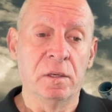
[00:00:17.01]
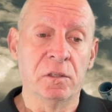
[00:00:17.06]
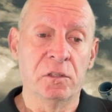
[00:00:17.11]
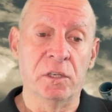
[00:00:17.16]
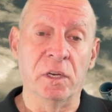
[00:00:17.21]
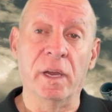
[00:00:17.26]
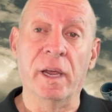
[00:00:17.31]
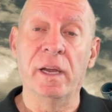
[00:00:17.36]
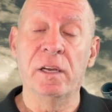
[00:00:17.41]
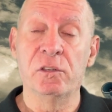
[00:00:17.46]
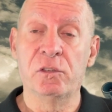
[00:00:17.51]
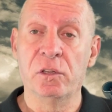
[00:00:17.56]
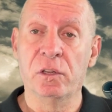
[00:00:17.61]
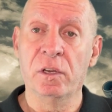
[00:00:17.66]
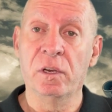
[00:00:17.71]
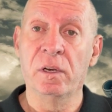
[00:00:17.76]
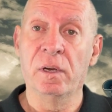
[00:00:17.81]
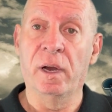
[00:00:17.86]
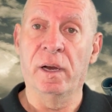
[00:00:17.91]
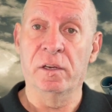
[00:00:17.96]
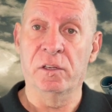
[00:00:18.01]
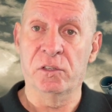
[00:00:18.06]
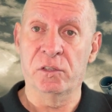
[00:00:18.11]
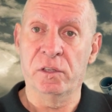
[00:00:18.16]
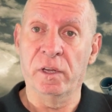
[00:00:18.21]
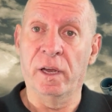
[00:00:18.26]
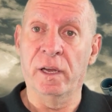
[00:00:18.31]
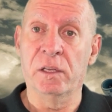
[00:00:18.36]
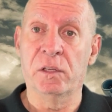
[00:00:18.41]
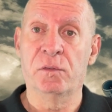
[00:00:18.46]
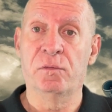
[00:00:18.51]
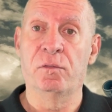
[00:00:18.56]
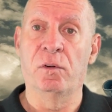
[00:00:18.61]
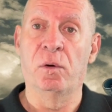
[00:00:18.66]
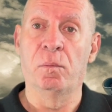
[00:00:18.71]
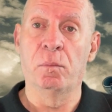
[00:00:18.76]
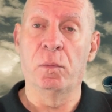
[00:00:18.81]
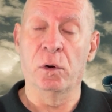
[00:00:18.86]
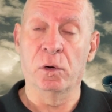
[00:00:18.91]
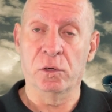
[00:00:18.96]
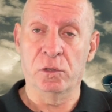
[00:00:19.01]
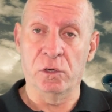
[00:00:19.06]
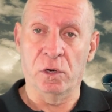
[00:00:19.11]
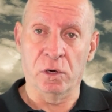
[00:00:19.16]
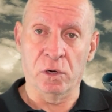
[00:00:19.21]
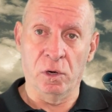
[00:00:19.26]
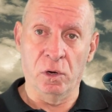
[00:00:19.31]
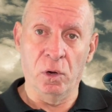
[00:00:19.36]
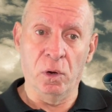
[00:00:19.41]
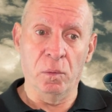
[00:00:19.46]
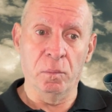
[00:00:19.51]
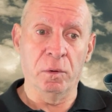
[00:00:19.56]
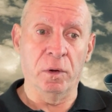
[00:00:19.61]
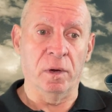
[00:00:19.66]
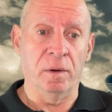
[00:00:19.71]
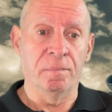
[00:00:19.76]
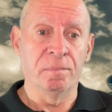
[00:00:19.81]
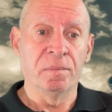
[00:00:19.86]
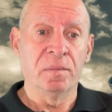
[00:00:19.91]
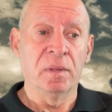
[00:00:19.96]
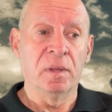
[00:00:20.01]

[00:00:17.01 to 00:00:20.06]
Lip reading: to enter the United States from Bogota, Colombia.